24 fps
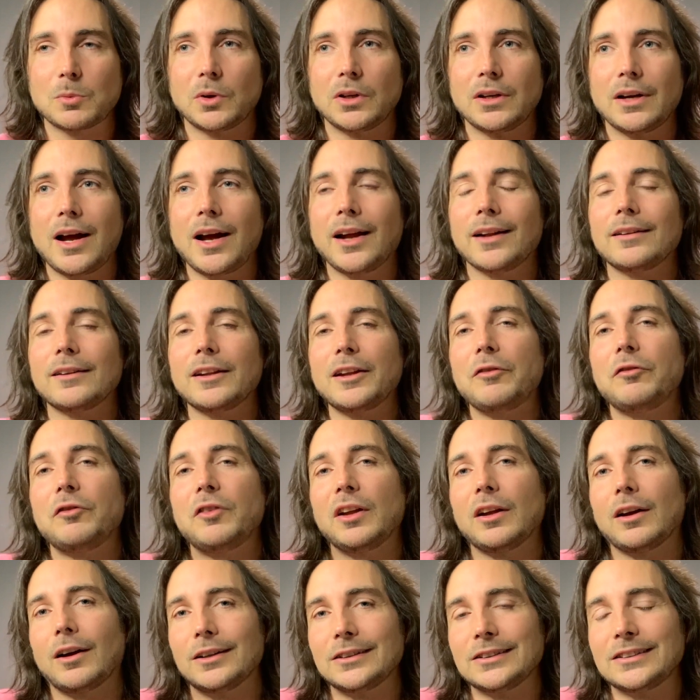we're not
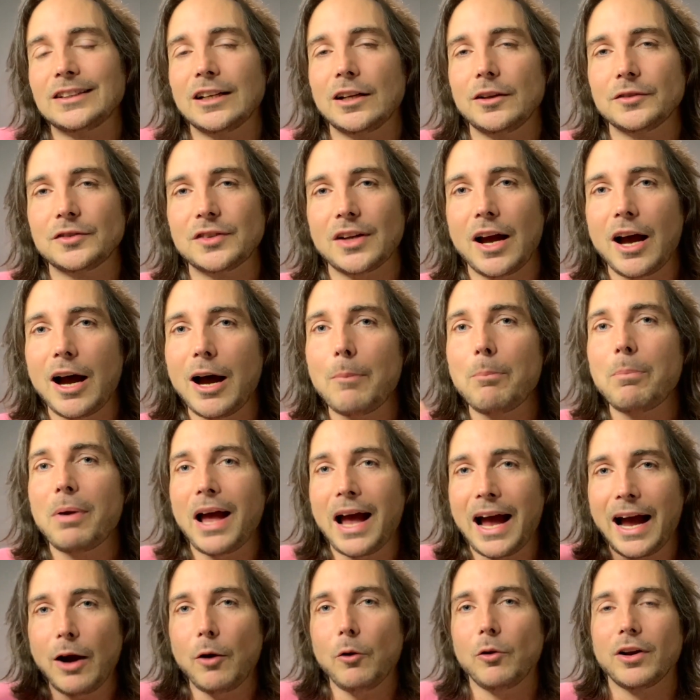lifting ourselves up
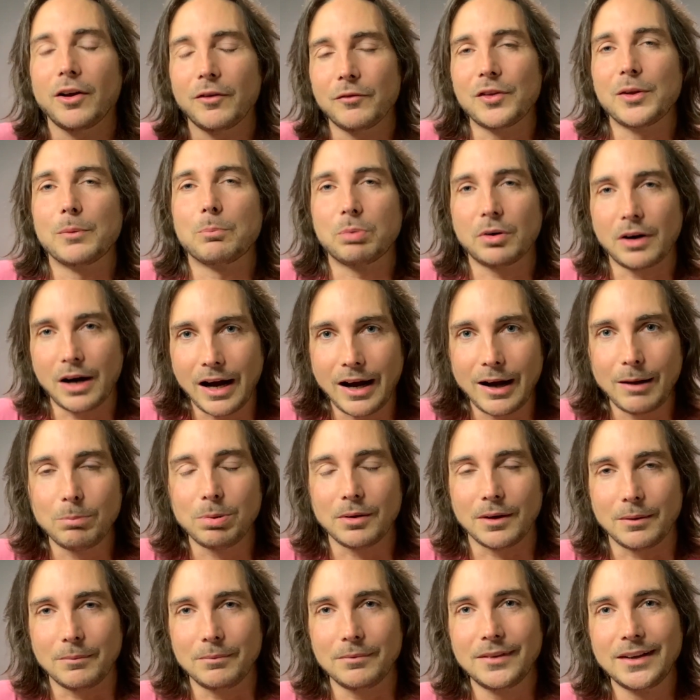out of the
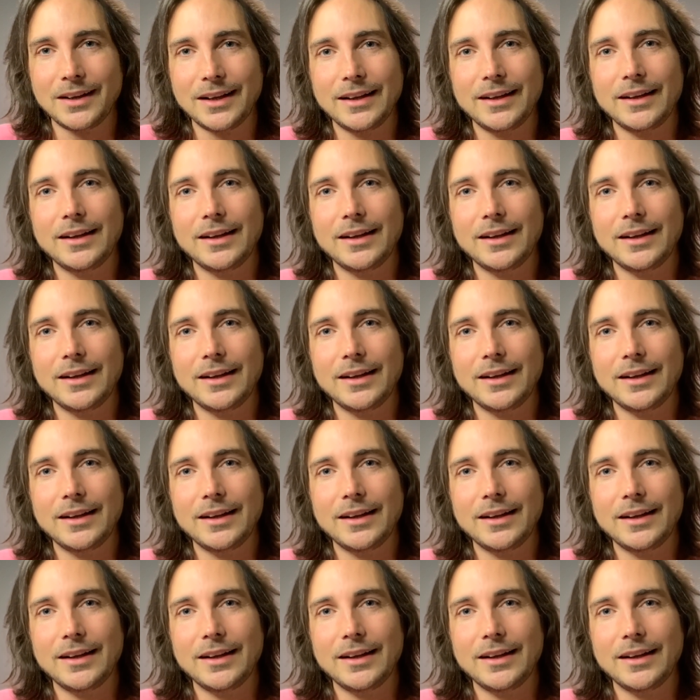problem.